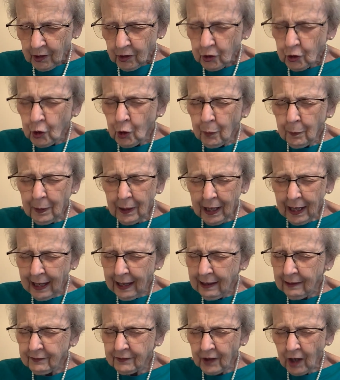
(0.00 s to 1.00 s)
Your
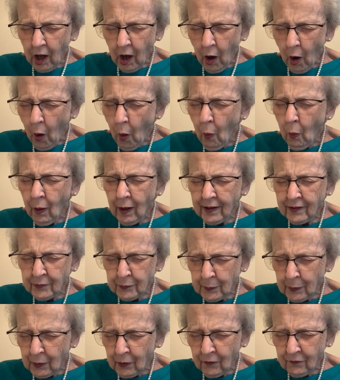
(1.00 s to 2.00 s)
plans are always
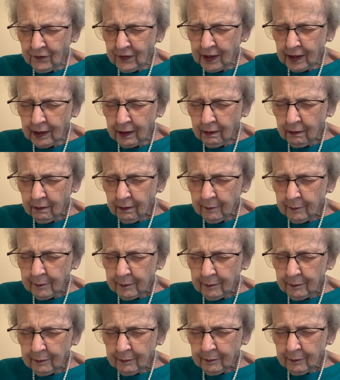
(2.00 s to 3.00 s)
perfect.
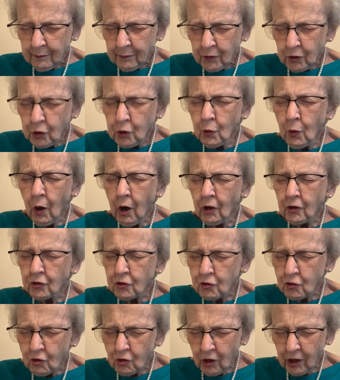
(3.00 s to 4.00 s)
You are
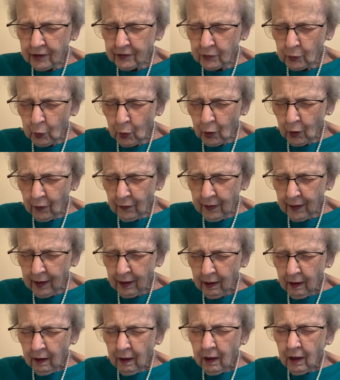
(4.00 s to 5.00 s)
trustworthy.
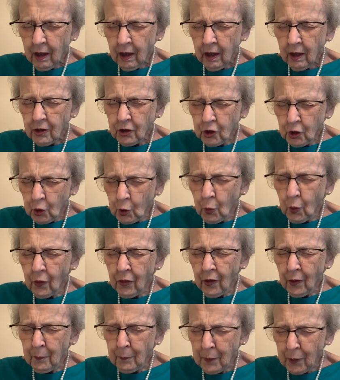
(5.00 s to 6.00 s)
You are
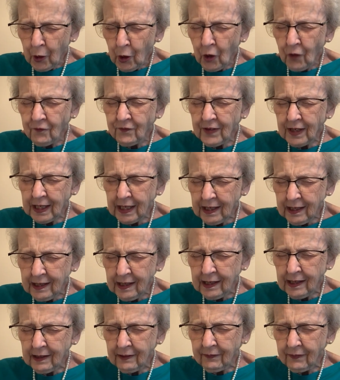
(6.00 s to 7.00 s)
the perfect
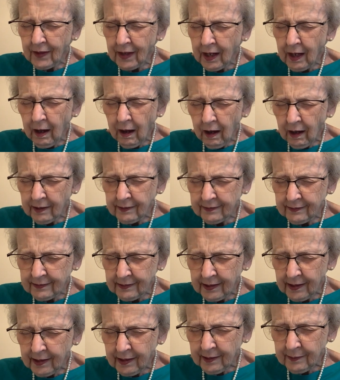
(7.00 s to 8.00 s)
King that God
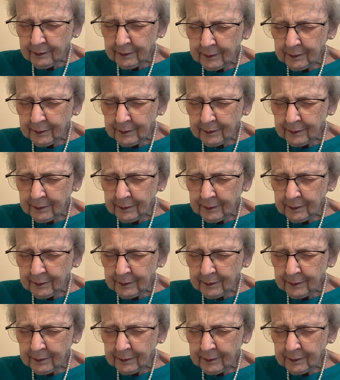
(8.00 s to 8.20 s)
sent.